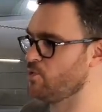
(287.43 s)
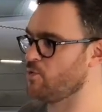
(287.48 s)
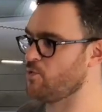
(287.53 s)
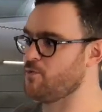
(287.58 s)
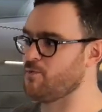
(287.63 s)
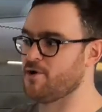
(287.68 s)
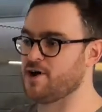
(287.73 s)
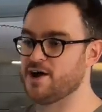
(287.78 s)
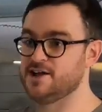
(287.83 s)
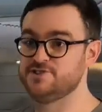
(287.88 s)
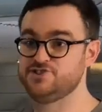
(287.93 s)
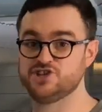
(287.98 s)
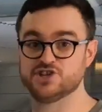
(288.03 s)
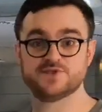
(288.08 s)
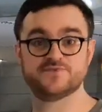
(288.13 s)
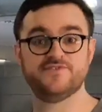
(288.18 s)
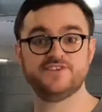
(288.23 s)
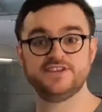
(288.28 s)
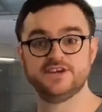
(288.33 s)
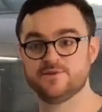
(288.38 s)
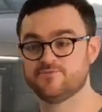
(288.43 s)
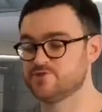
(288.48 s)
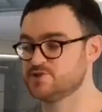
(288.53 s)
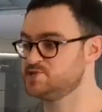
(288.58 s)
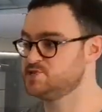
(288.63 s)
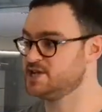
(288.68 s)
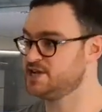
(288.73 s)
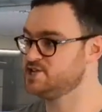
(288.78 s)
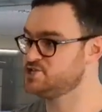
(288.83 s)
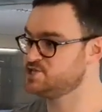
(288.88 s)
or my just video
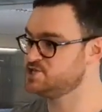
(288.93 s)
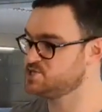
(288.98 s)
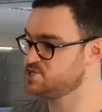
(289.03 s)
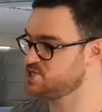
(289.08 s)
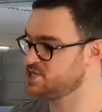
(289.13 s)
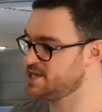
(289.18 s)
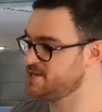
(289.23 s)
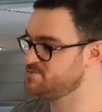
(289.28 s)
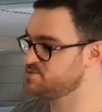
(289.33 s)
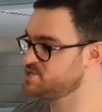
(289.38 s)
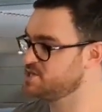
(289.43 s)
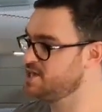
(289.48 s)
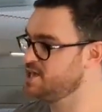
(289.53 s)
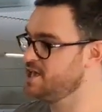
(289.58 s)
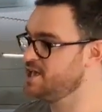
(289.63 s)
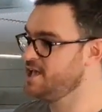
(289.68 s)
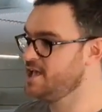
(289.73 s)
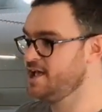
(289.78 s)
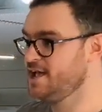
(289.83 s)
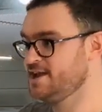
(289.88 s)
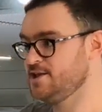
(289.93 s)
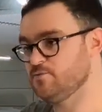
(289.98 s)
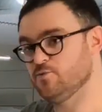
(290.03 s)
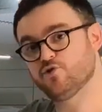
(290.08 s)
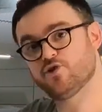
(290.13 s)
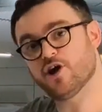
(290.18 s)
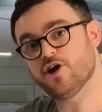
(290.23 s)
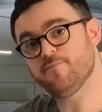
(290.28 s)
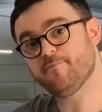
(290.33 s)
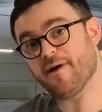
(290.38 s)
presentation into Teams, and it will
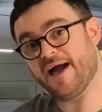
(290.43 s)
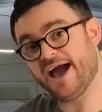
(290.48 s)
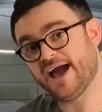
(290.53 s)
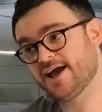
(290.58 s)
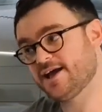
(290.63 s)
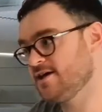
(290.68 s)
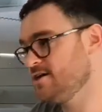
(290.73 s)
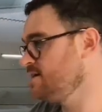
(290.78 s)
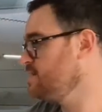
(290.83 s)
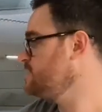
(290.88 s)
go back